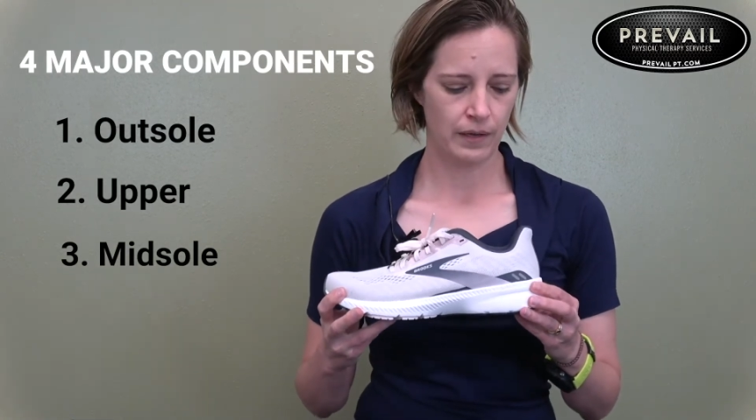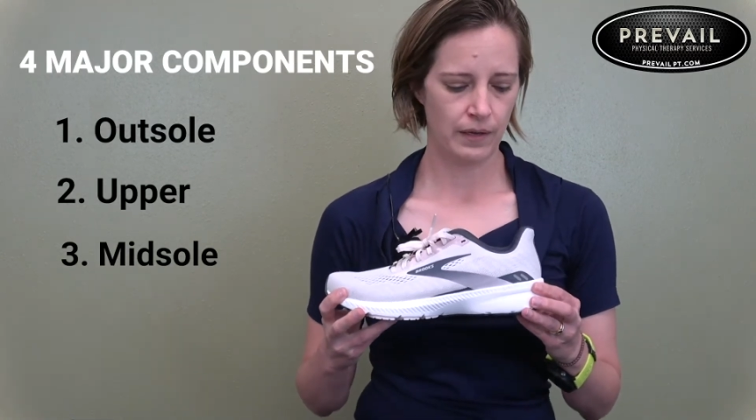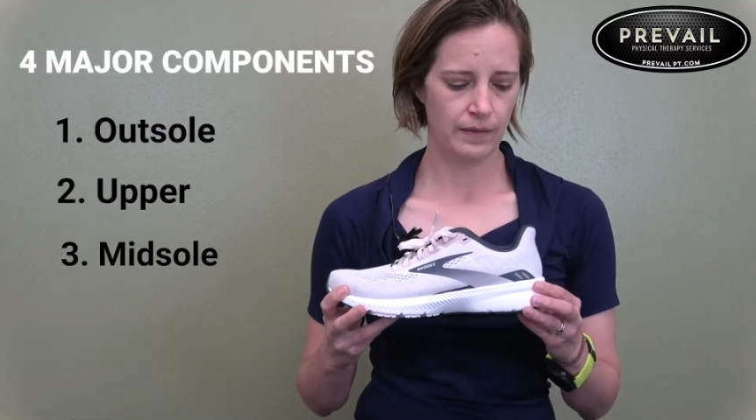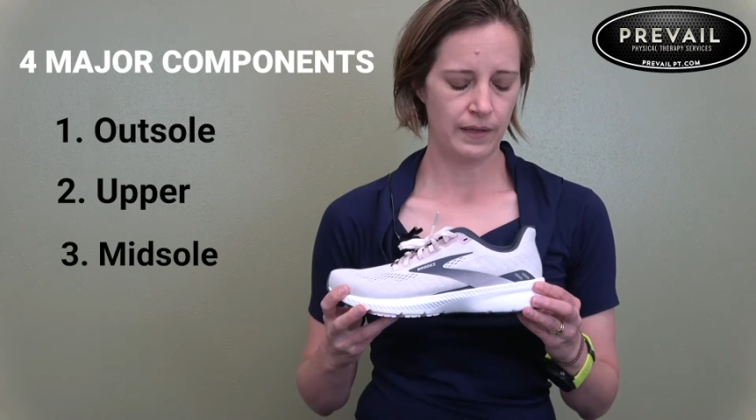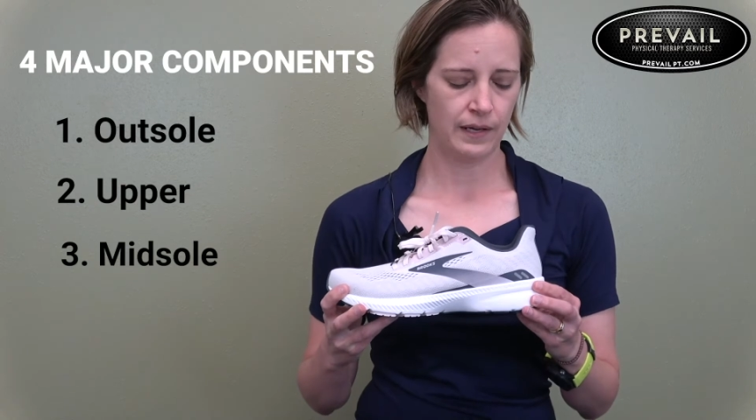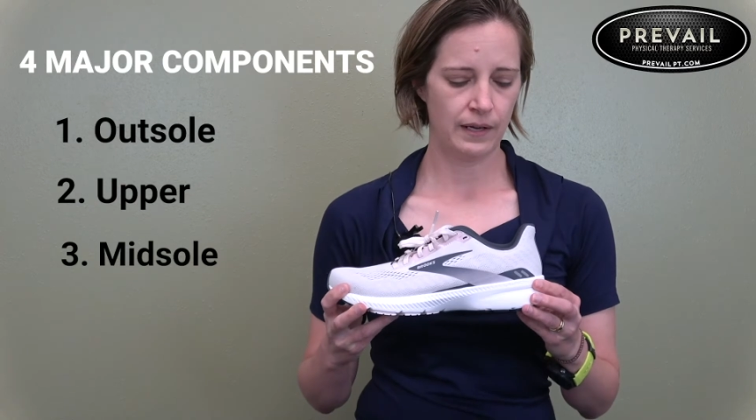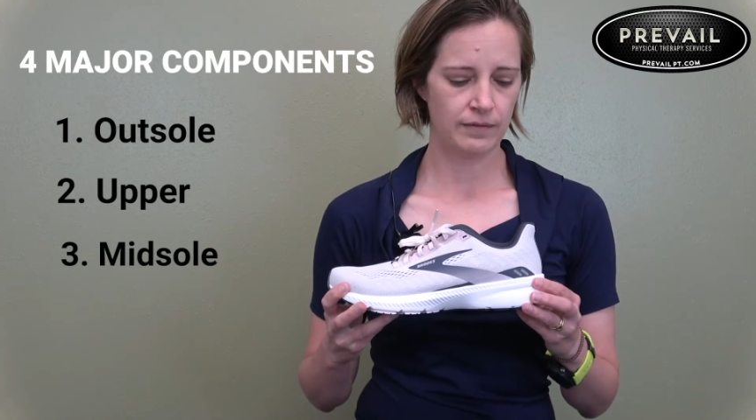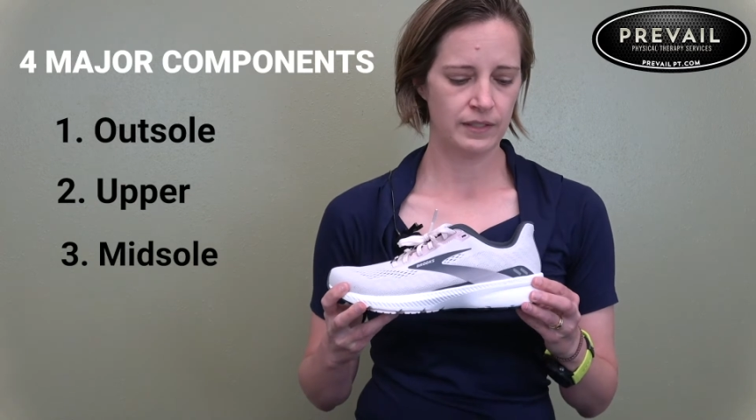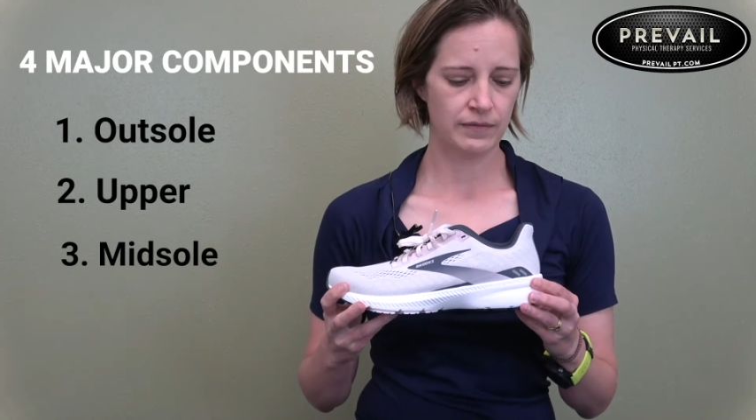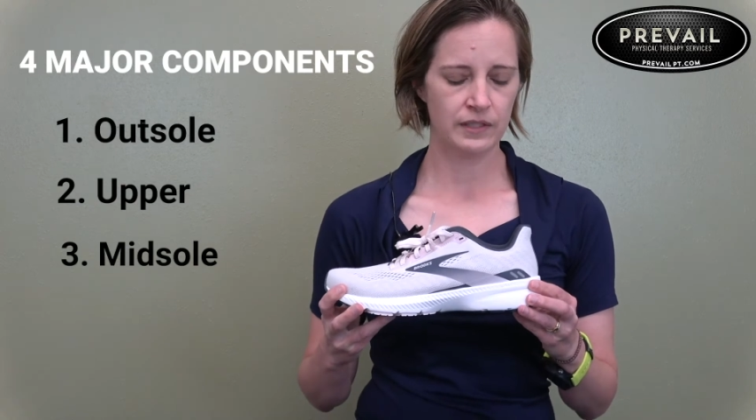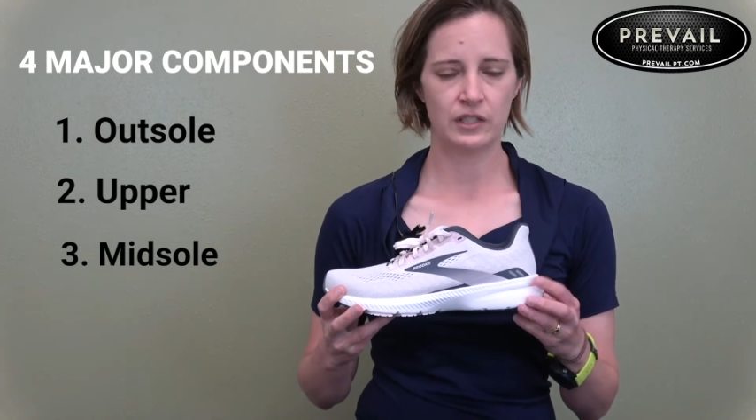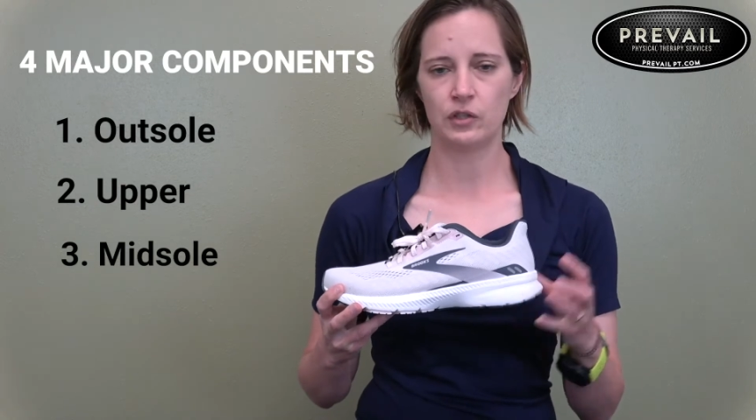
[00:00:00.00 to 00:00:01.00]
and they have
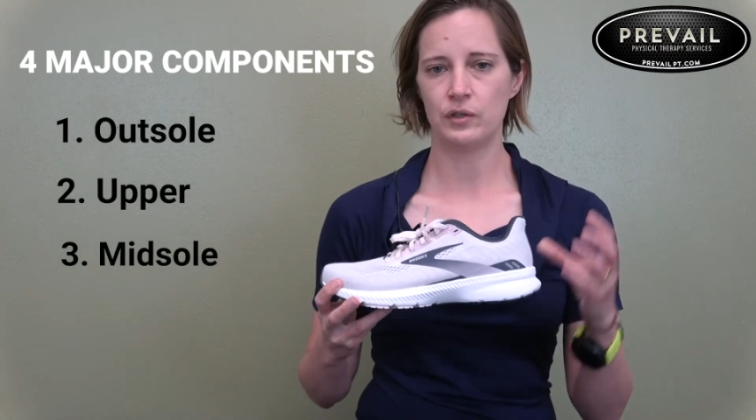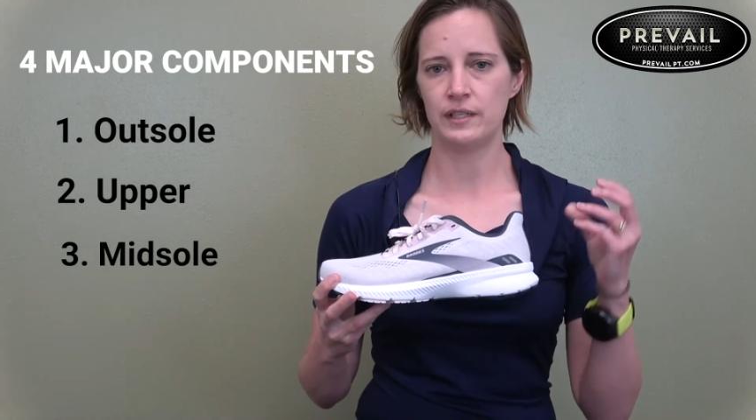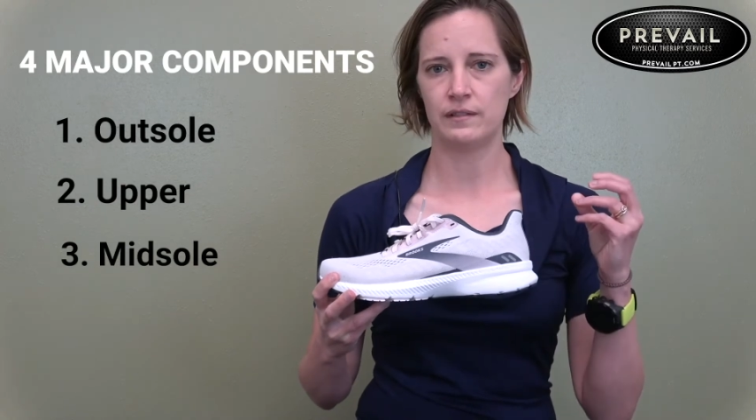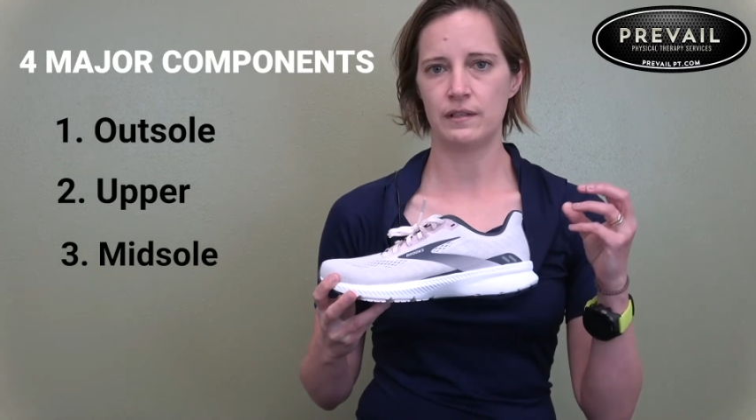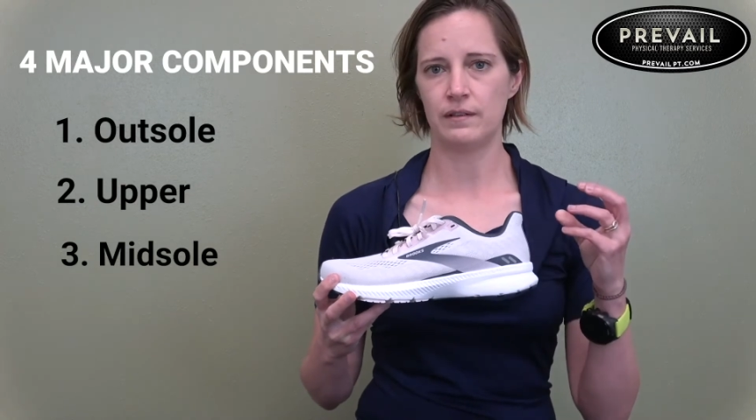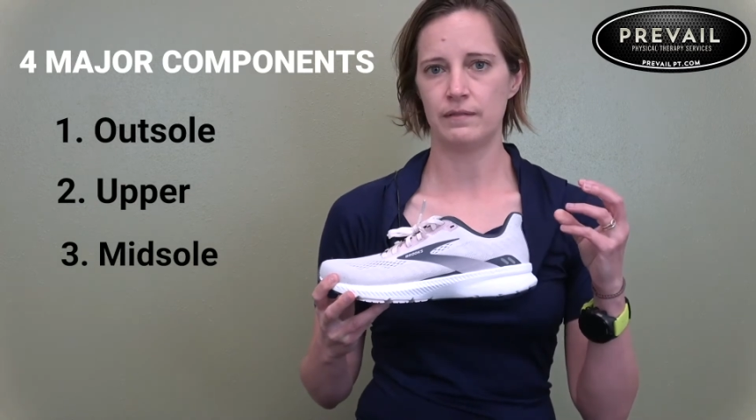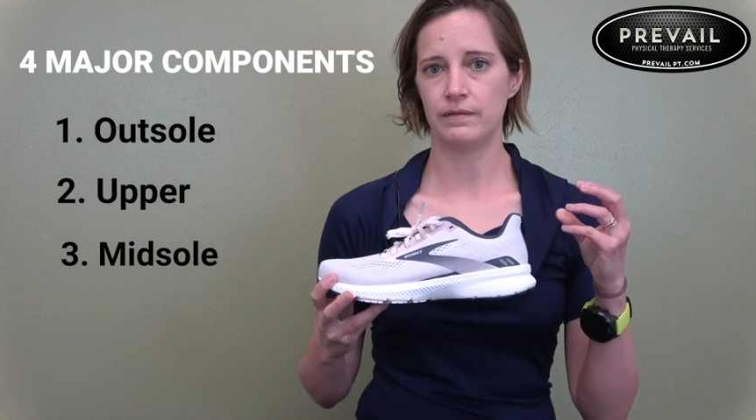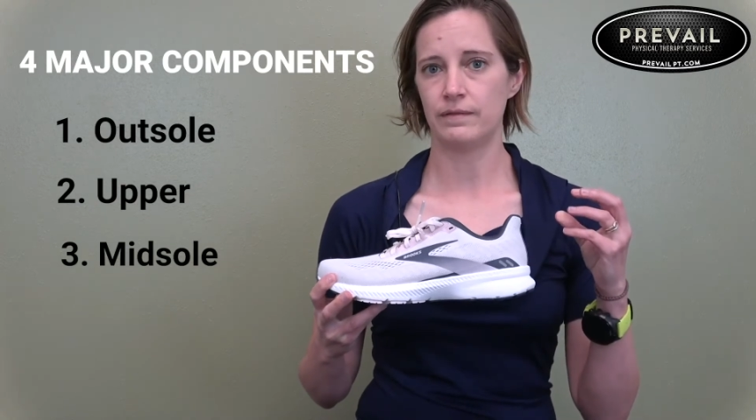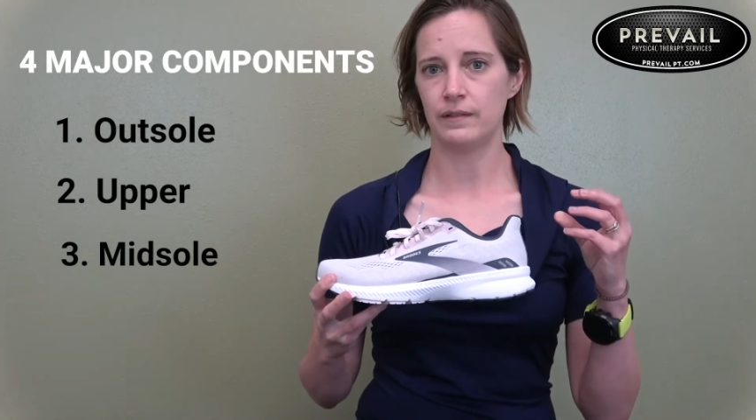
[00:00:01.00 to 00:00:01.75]
different degrees of